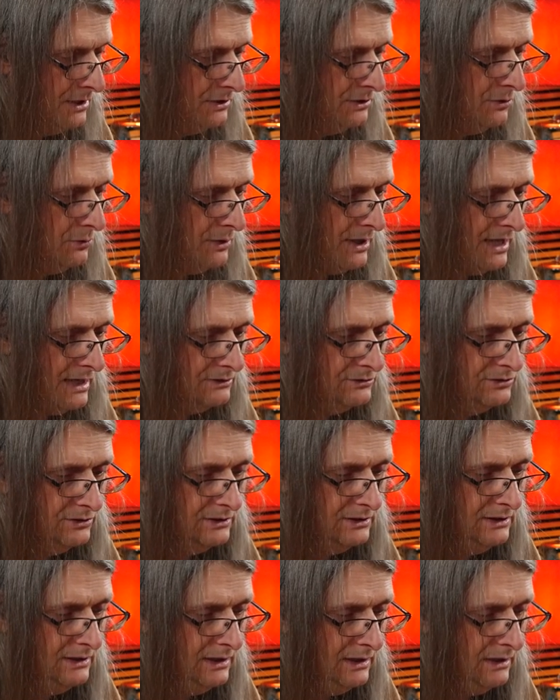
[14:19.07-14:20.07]
You don't
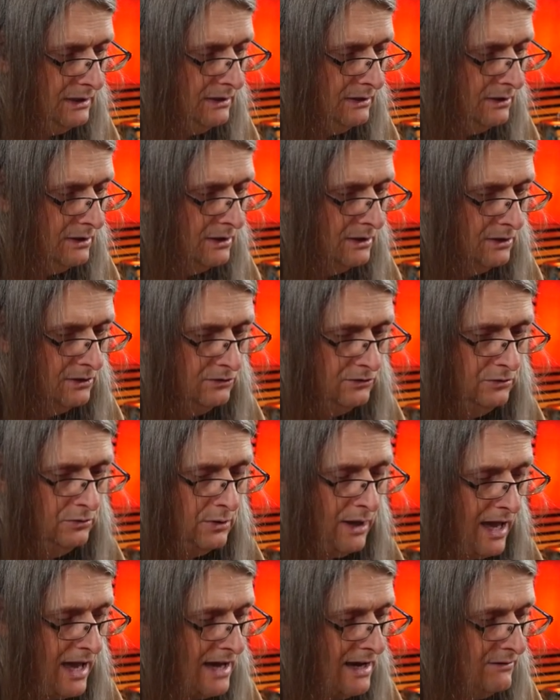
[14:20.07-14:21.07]
actually need
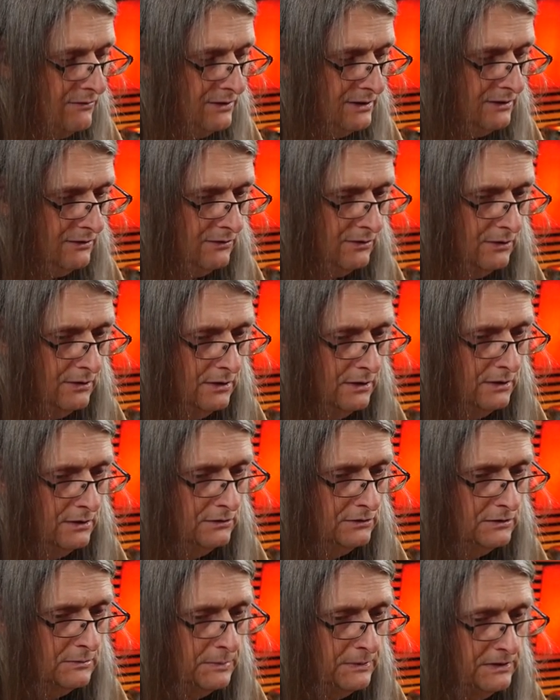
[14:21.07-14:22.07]
to have it
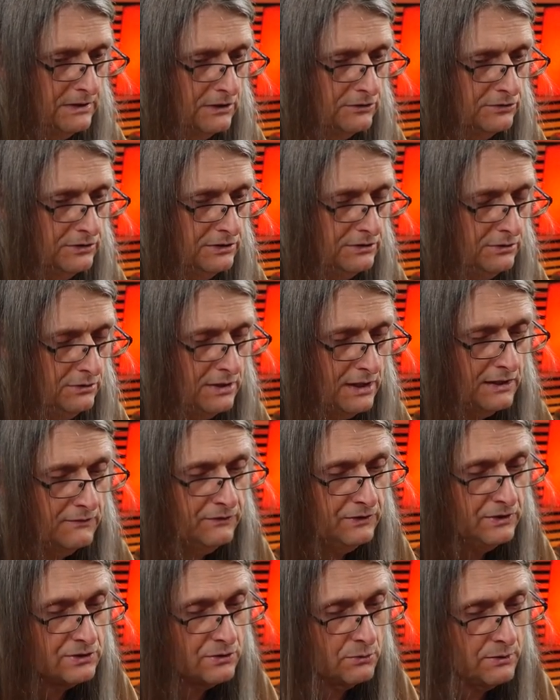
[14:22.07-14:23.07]
to potentially do that
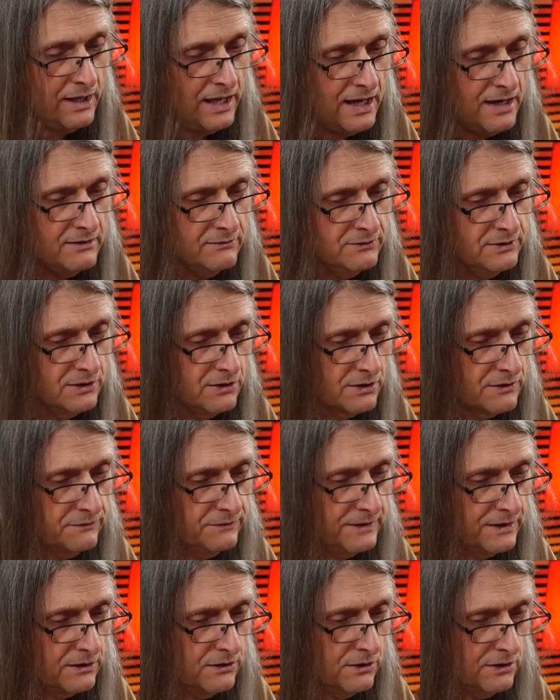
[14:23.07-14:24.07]
if you don't have an
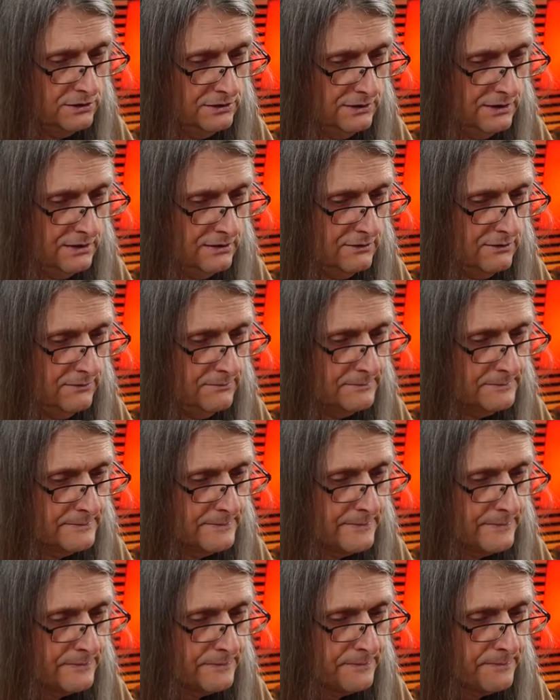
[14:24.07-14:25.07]
artifact card yet.
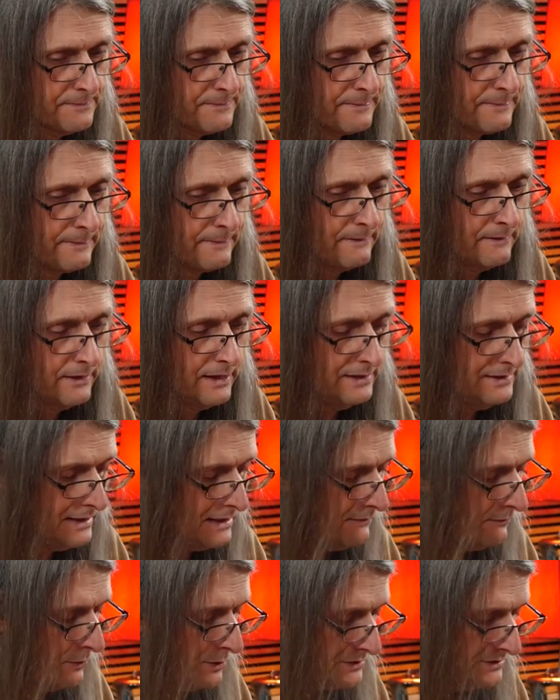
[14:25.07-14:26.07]
And
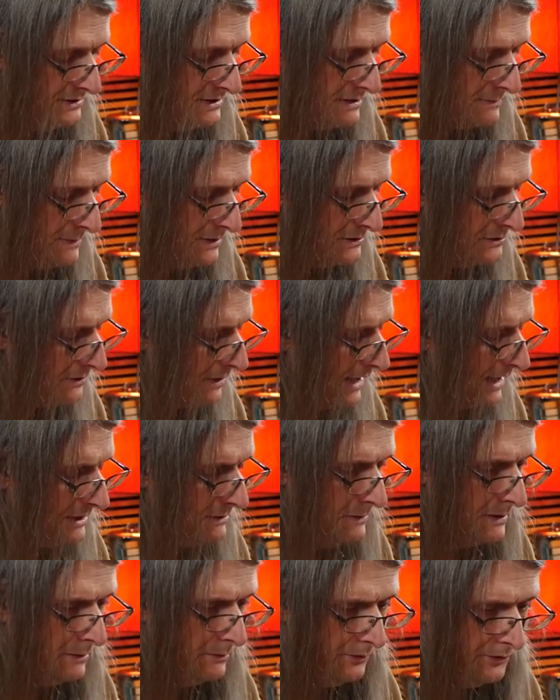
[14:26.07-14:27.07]
that, of course, needs to be in your hand
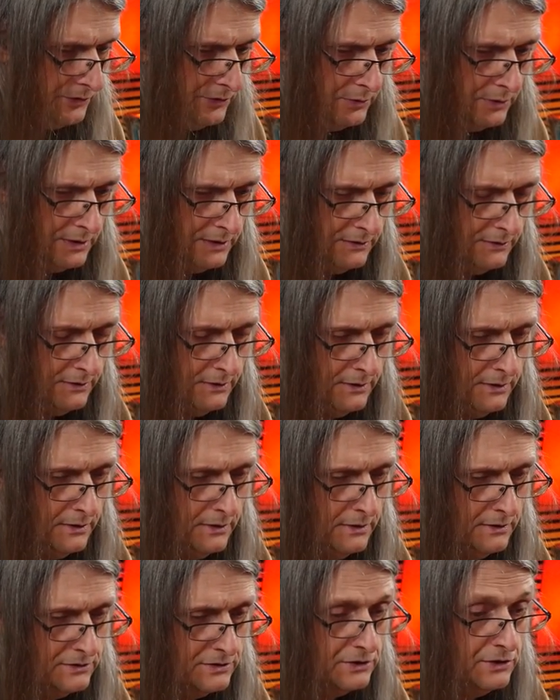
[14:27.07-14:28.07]
to be able to do it,
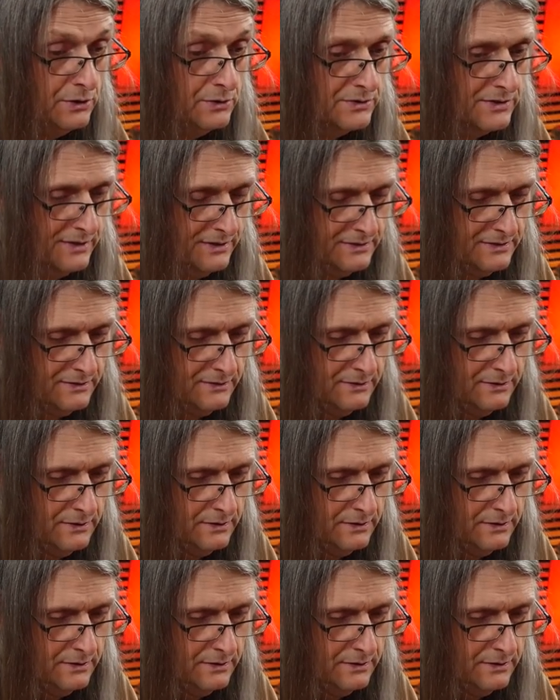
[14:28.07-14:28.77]
to use it.